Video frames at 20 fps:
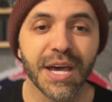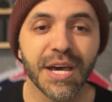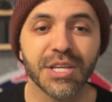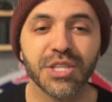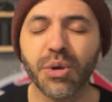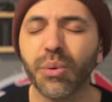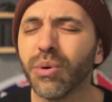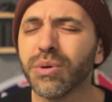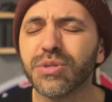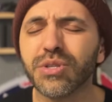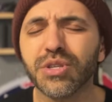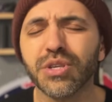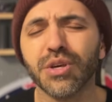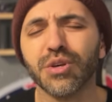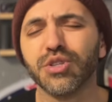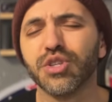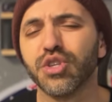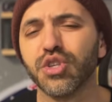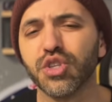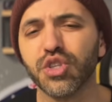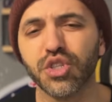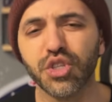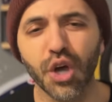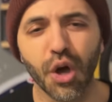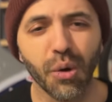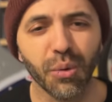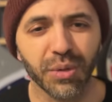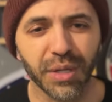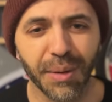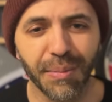so it was
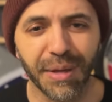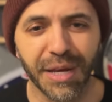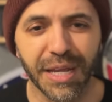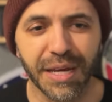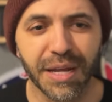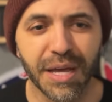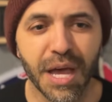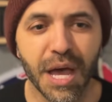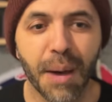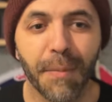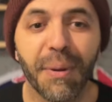so limited.